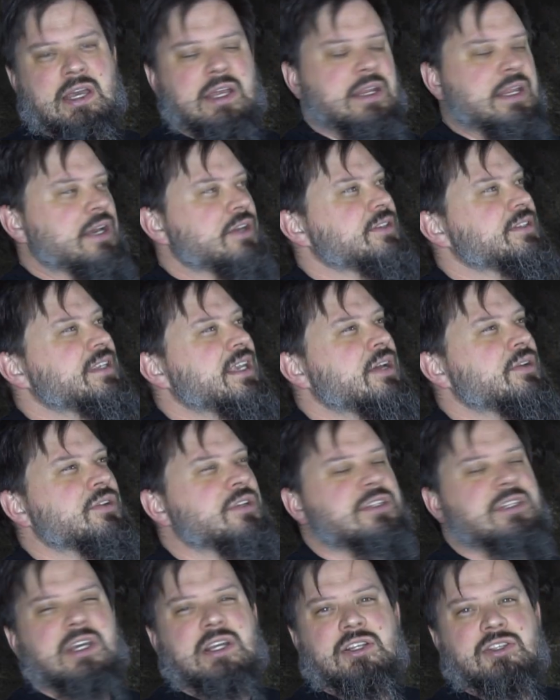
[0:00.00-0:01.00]
Now, sound
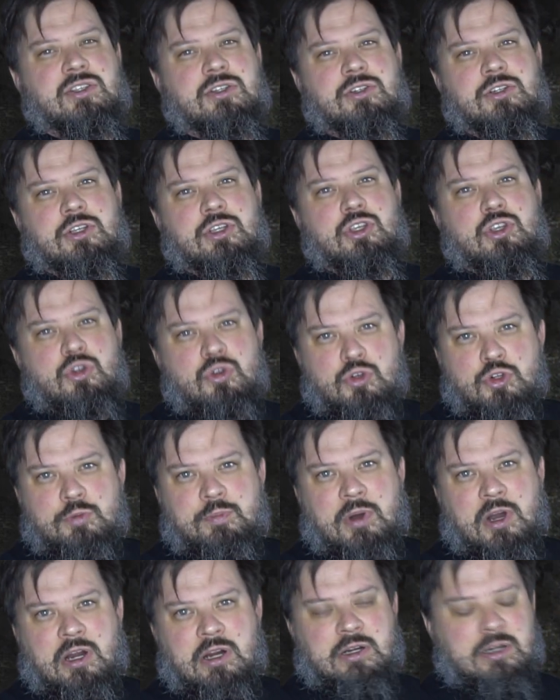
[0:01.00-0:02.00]
design is such a huge
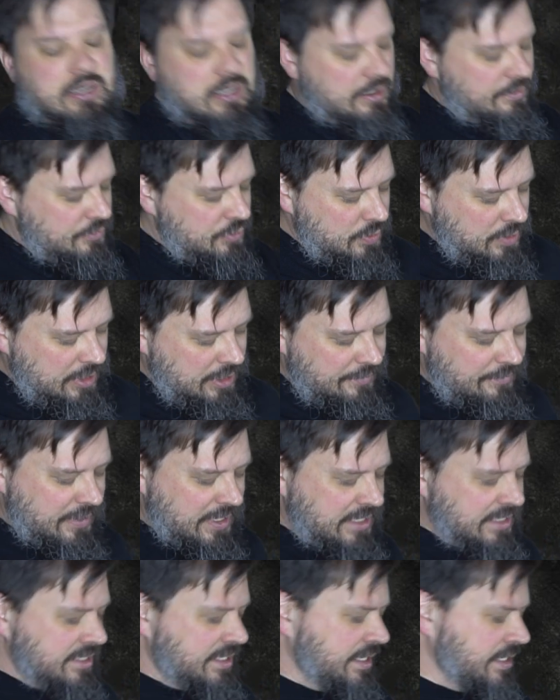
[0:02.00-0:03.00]
part of doing our
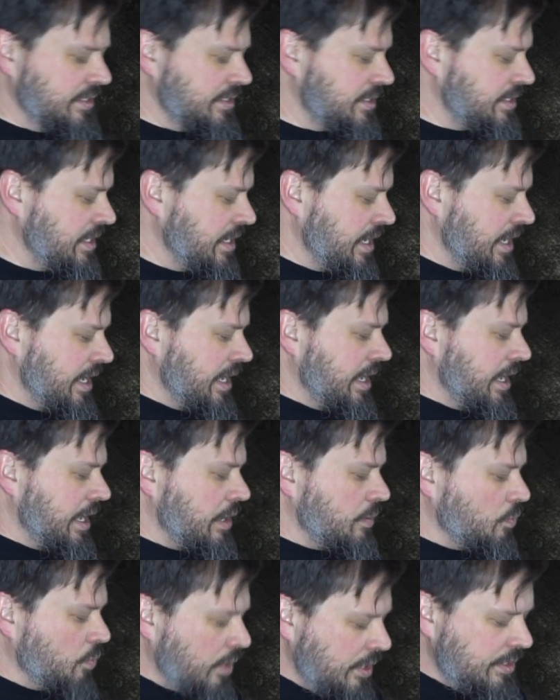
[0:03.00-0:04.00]
fight scenes,
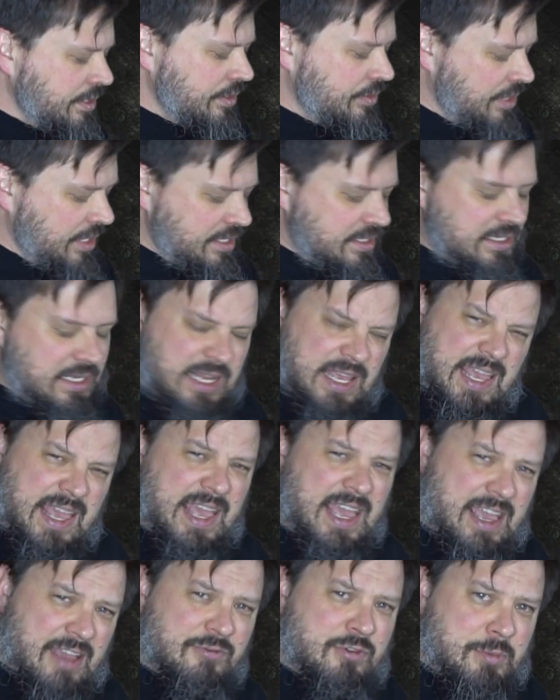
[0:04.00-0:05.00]
and one of the things that
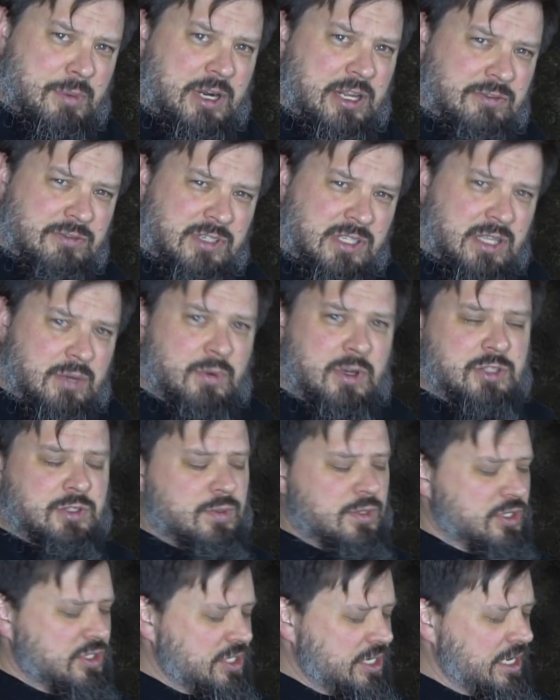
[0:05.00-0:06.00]
everybody really wants
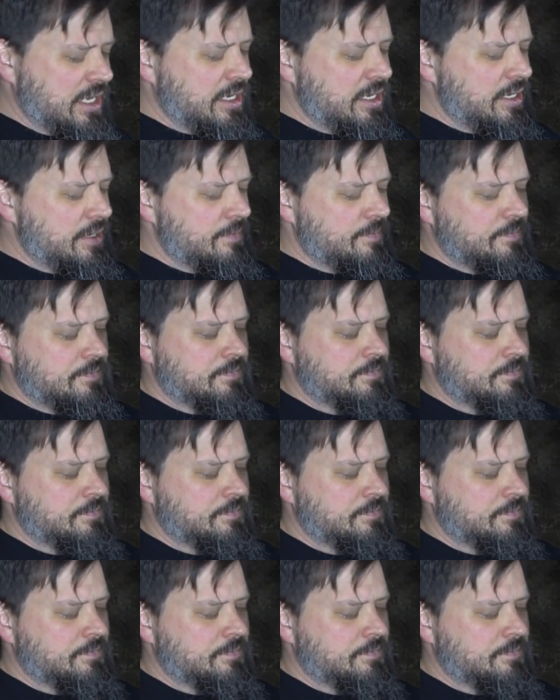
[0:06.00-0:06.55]
with a shotgun